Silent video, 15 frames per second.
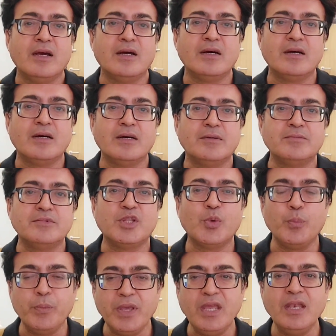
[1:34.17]
Uh,
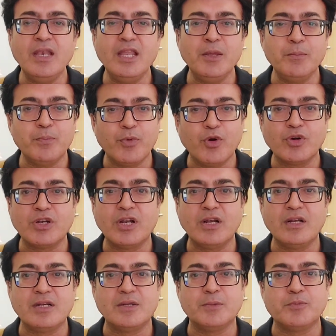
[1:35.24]
the main
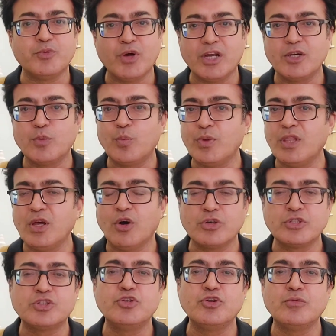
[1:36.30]
important point with the
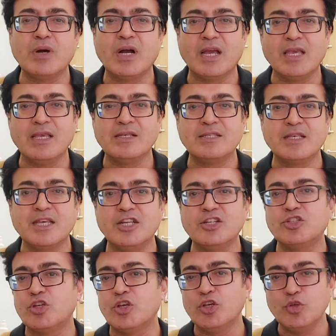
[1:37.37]
osteoma is
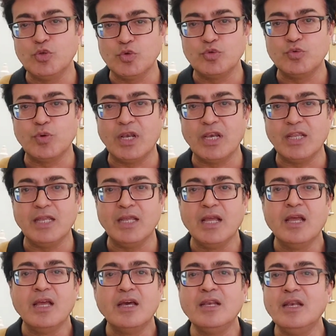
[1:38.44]
it's
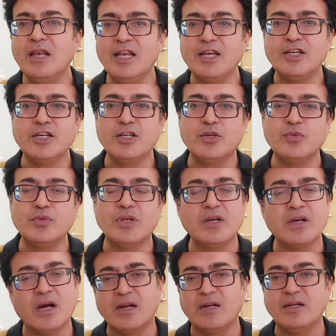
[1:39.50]
usually related to the
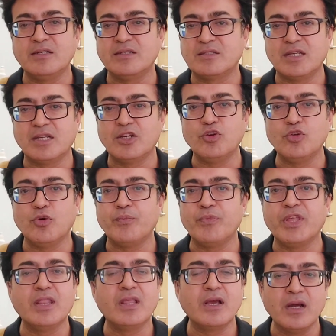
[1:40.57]
Gardner
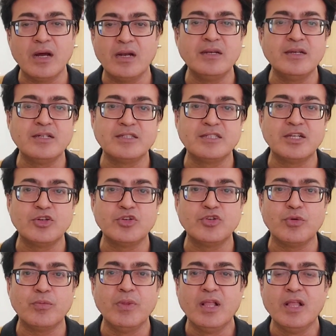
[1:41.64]
syndrome. In the Gardner
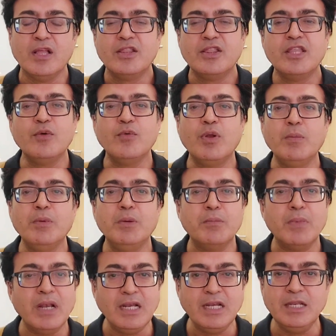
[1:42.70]
syndrome, there will be
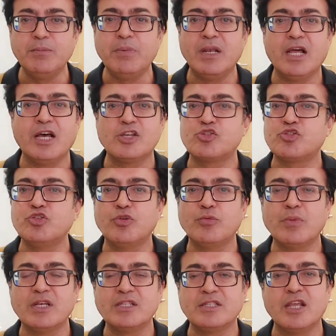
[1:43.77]
multiple
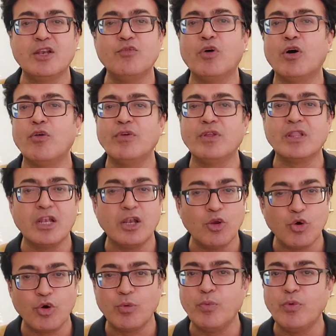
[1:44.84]
osteomas involving the
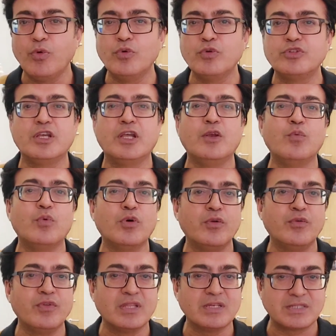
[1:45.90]
long bones,
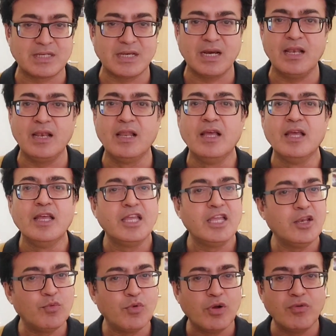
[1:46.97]
involving the skull,
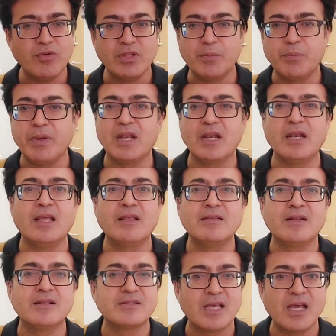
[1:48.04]
involving the
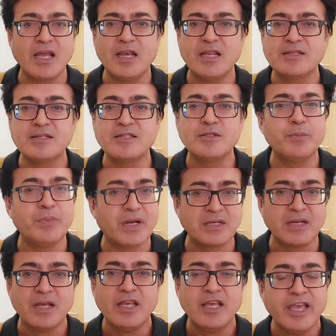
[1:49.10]
paranasal sinuses,
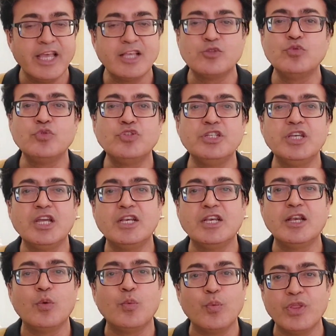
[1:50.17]
but
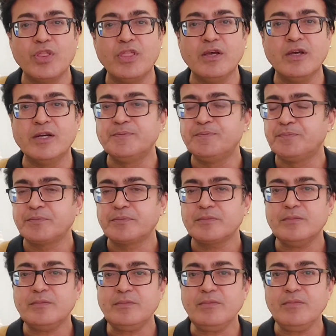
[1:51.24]
associated with the
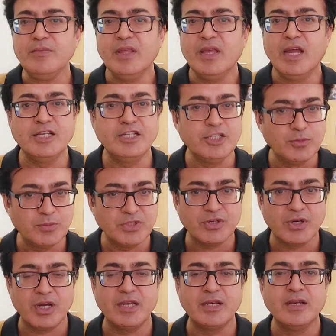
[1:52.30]

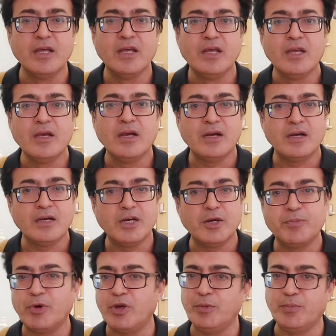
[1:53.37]
adenomatoid
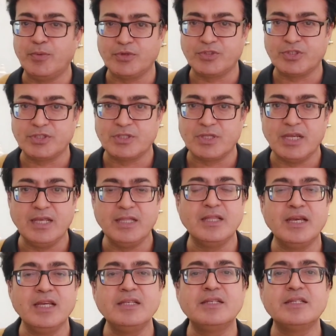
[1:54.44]
uh, polyposis.
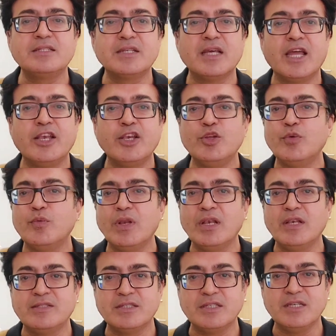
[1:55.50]
In the intestine, you
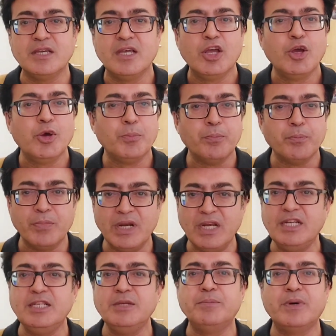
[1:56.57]
will see
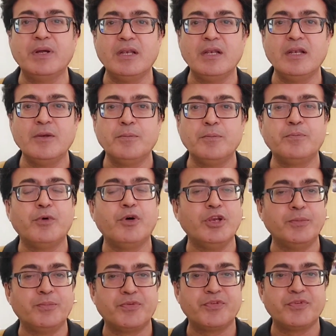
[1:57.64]
multiple
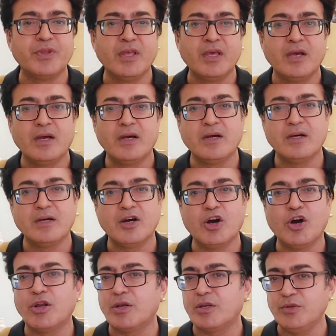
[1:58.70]
polyps uh,
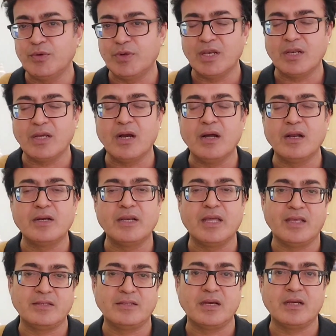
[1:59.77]
or you can call it
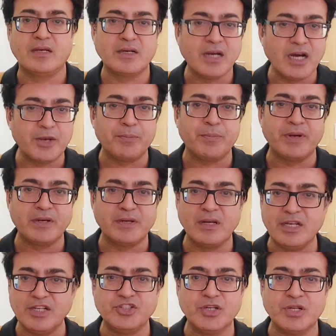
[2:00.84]
as a carpet
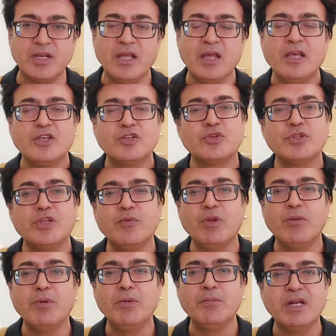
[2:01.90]
lesion so there
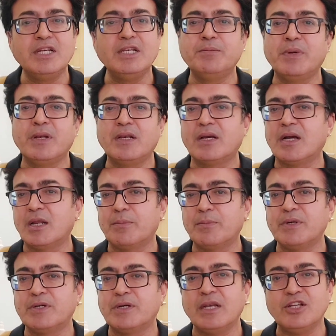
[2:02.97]
be multiple
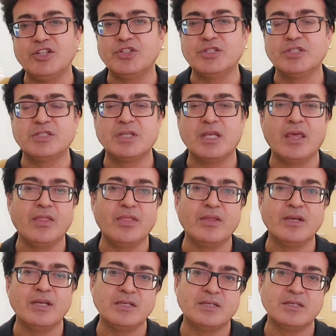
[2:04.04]
carpet lesions in
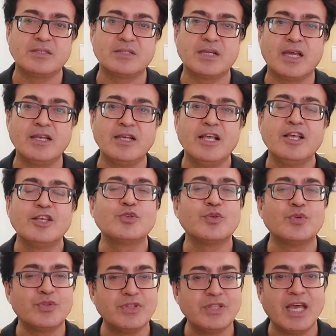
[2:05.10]
the intestine
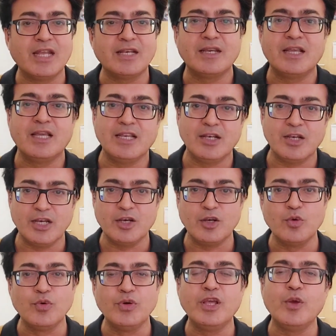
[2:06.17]
so that in,
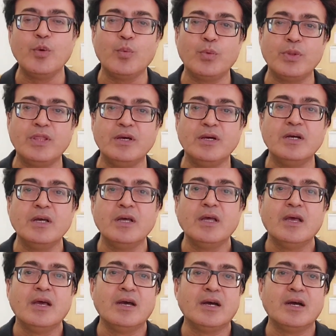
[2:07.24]
including with the
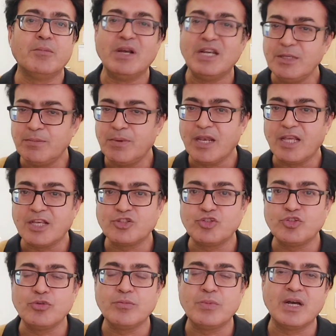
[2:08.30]
uh, multiple
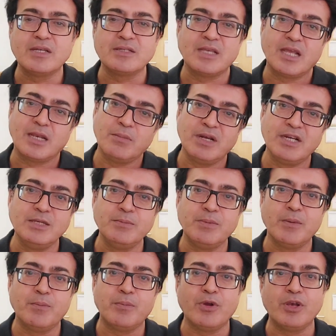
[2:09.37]
osteomas and
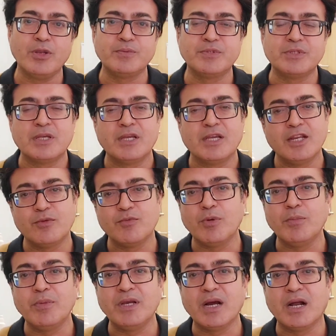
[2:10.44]
multiple polyps it
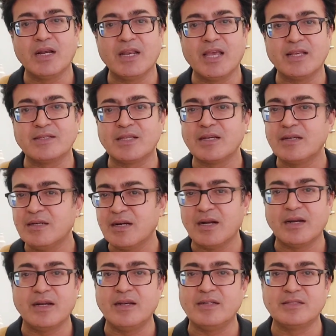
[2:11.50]
will be called as a
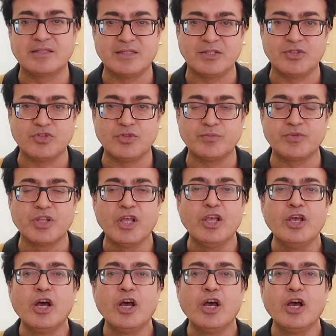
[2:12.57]
Gardner syndromes.